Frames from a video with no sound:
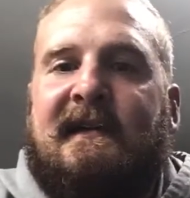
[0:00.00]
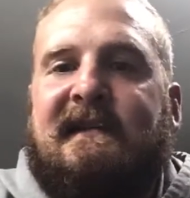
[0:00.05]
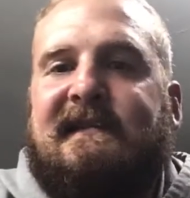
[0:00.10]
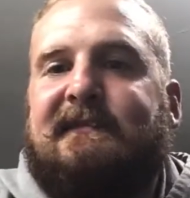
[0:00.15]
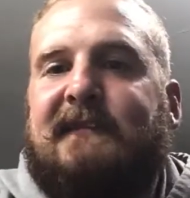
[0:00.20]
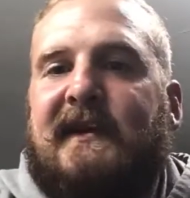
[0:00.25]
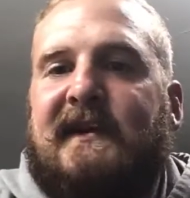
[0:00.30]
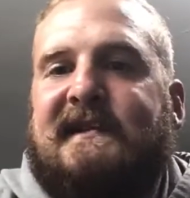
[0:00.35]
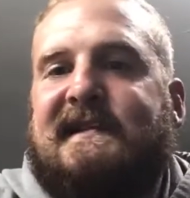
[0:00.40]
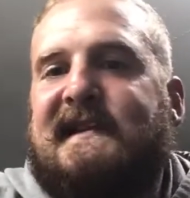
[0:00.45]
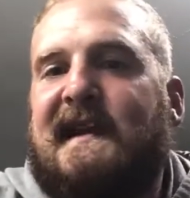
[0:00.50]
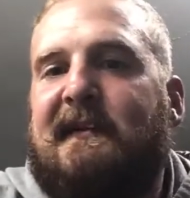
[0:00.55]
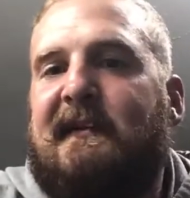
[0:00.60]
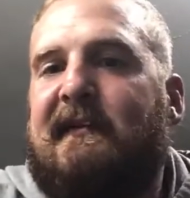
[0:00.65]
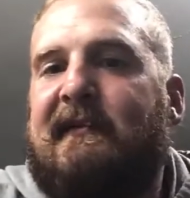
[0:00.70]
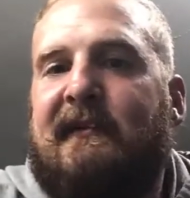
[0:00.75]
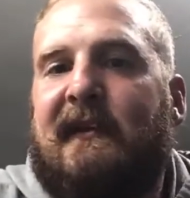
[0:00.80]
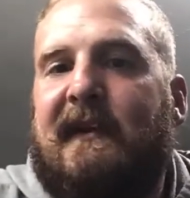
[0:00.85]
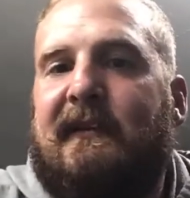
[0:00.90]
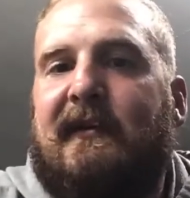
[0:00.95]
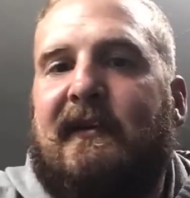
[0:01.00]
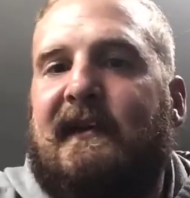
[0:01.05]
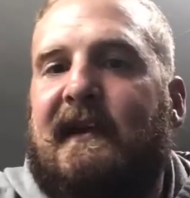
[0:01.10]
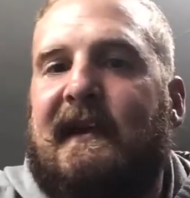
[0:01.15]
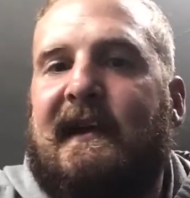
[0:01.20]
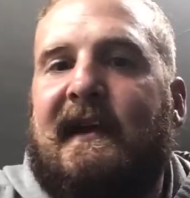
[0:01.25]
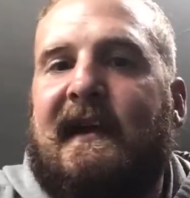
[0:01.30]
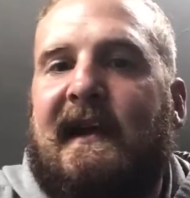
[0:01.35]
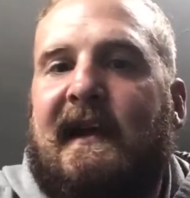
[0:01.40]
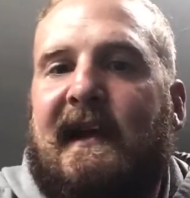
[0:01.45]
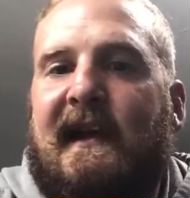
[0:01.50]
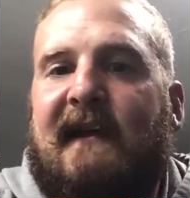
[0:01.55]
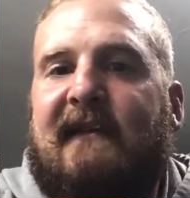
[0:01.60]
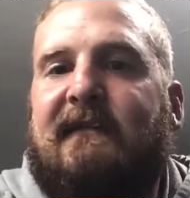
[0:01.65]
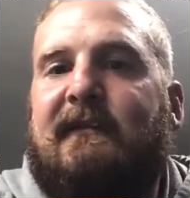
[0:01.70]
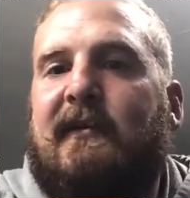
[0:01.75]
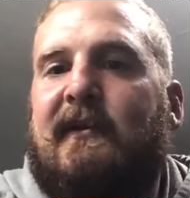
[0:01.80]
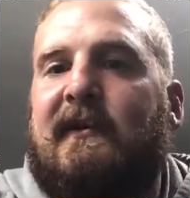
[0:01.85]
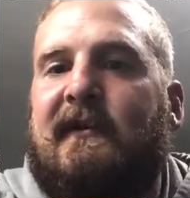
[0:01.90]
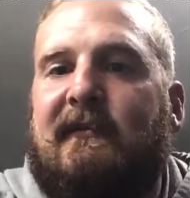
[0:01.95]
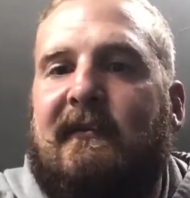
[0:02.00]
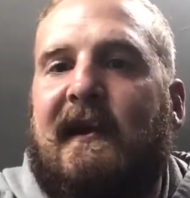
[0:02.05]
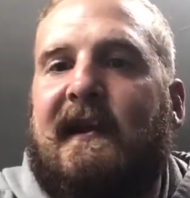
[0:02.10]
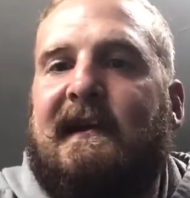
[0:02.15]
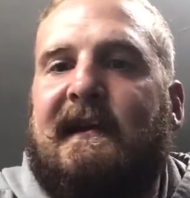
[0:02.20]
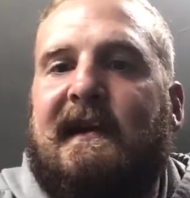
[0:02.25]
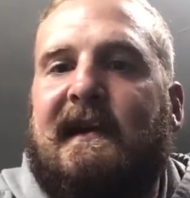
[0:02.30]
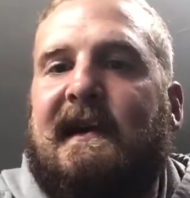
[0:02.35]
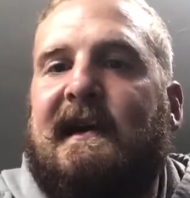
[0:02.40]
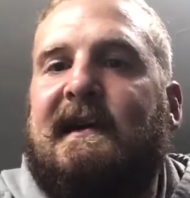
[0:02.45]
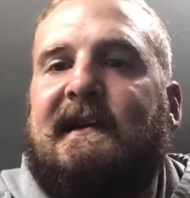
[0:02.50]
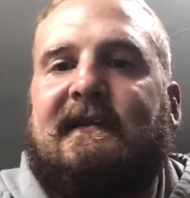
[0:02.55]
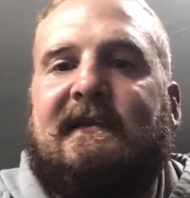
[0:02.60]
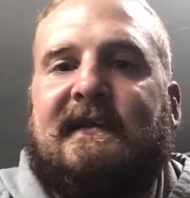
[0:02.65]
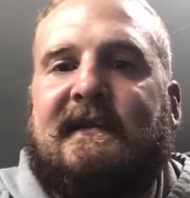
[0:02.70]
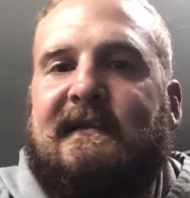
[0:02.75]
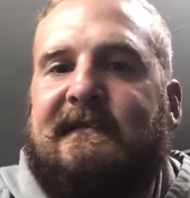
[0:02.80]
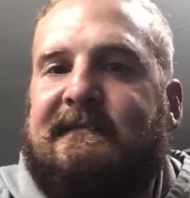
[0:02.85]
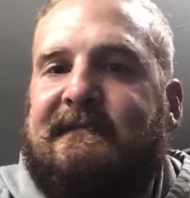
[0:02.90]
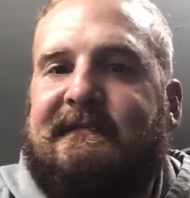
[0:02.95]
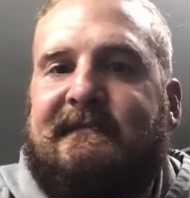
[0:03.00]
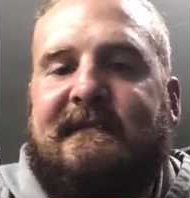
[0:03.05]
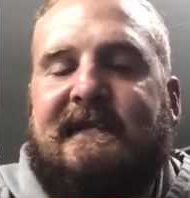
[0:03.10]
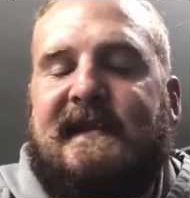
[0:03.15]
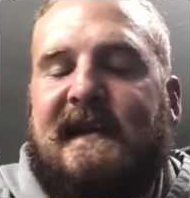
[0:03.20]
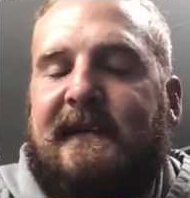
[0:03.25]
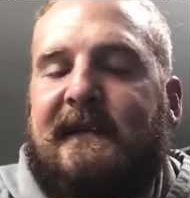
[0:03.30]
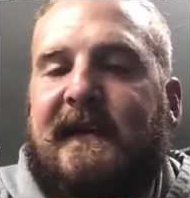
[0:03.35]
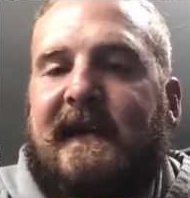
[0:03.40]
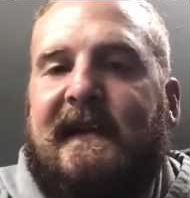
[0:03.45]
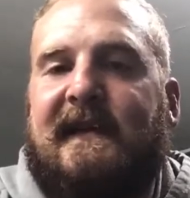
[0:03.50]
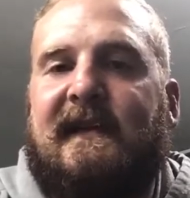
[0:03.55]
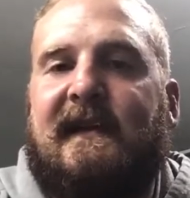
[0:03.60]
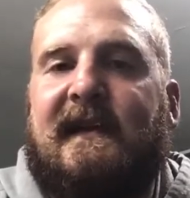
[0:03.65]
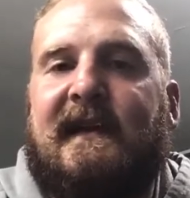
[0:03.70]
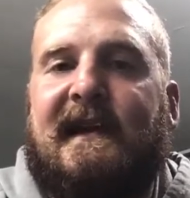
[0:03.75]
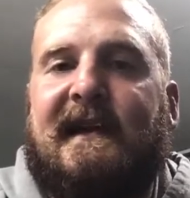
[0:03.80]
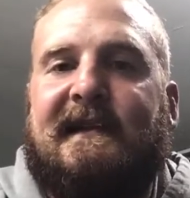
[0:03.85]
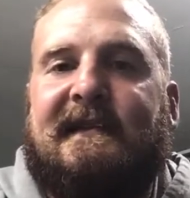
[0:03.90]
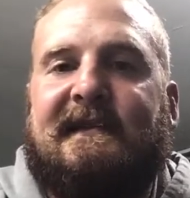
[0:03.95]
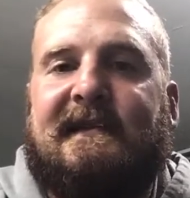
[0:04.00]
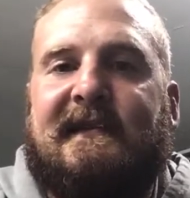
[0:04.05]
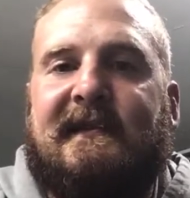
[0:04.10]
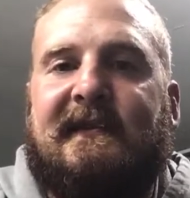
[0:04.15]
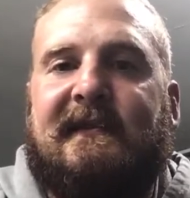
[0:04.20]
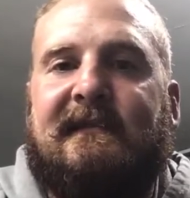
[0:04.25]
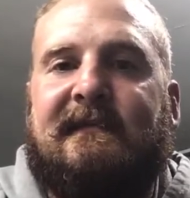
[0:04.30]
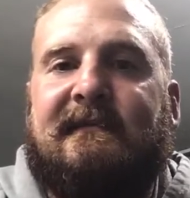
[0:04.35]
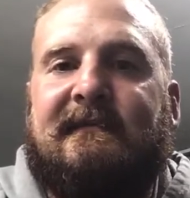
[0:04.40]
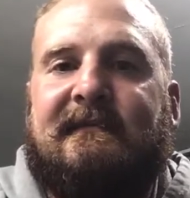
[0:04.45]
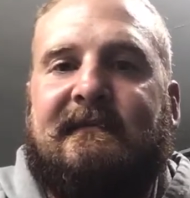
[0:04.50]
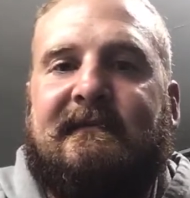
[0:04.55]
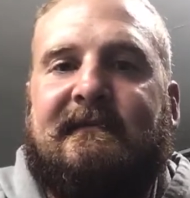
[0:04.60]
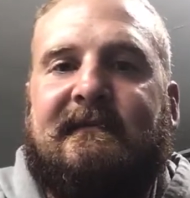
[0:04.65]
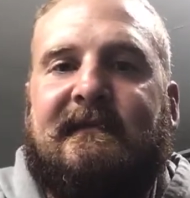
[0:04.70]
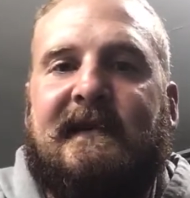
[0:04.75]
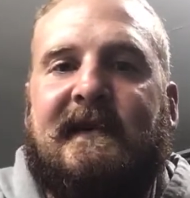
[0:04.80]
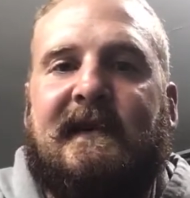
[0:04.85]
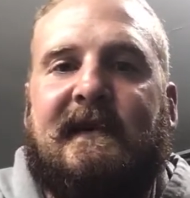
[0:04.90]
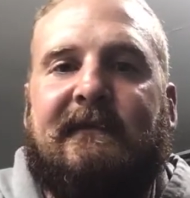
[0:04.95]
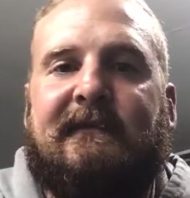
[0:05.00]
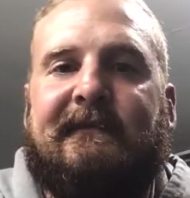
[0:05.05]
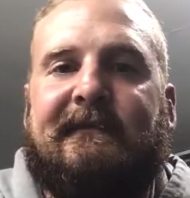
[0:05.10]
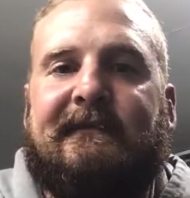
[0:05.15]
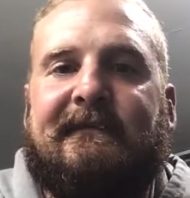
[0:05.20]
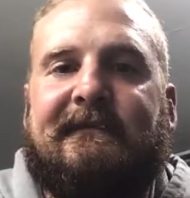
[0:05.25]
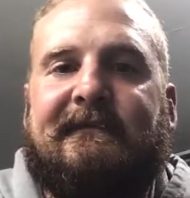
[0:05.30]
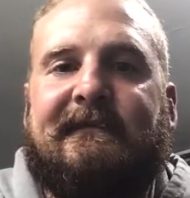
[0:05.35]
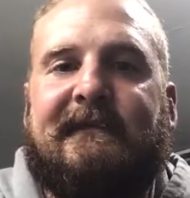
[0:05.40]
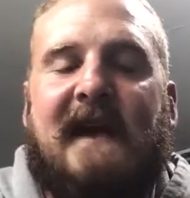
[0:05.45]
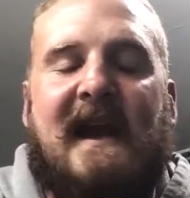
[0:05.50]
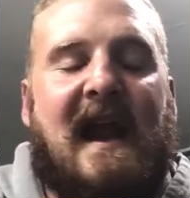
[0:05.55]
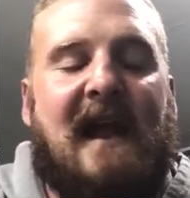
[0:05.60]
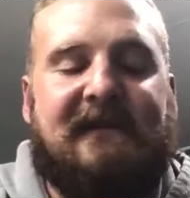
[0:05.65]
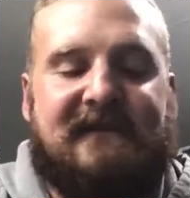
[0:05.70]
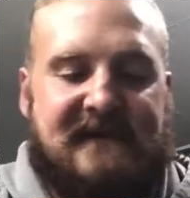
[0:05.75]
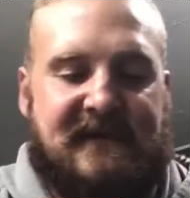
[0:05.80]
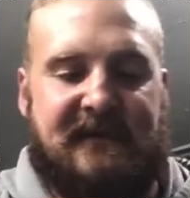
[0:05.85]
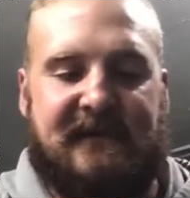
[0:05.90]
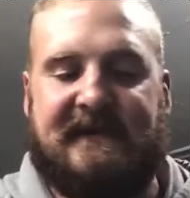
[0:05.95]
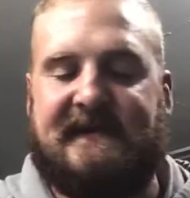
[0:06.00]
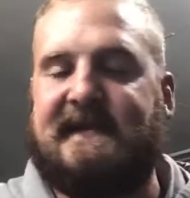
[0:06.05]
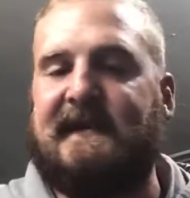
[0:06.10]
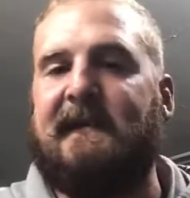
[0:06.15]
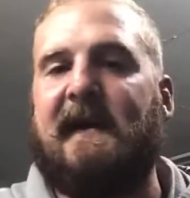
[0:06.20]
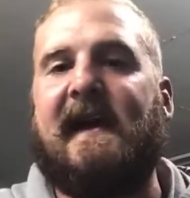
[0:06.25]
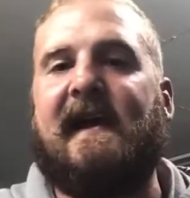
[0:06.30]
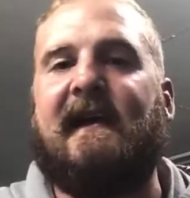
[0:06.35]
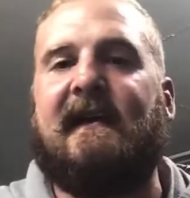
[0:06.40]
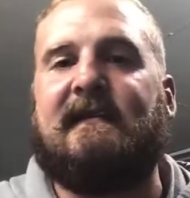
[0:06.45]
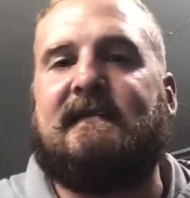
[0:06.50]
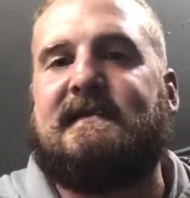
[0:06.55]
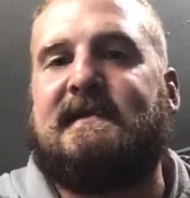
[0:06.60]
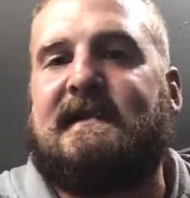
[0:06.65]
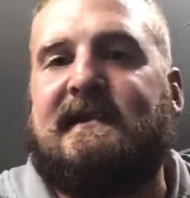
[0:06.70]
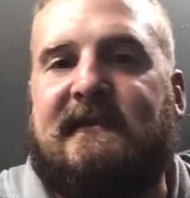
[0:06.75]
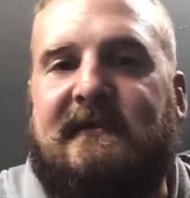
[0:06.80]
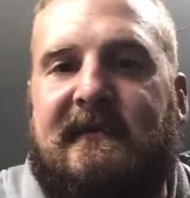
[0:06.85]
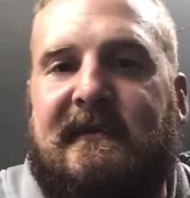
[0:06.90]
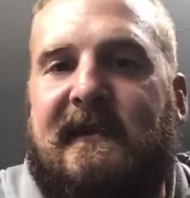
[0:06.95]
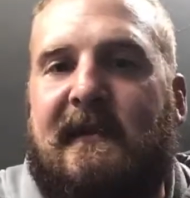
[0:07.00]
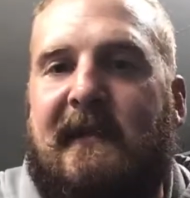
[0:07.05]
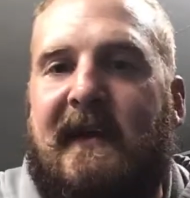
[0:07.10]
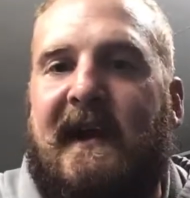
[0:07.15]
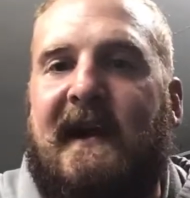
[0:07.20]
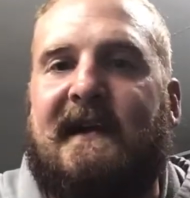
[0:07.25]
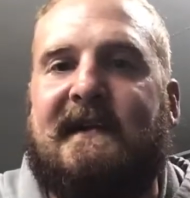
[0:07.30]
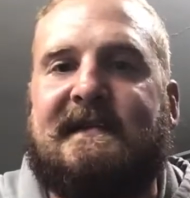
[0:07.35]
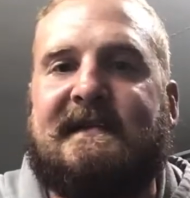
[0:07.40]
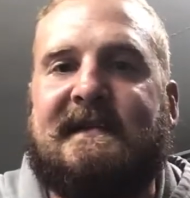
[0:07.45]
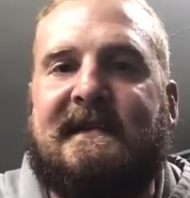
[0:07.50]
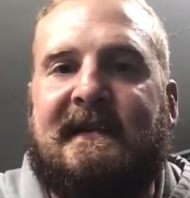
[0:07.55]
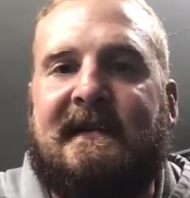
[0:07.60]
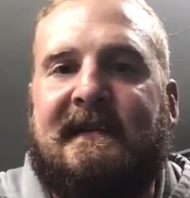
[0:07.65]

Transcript: But some of them I've put a red dot or something like that. So and I've sold some ARs too in the past.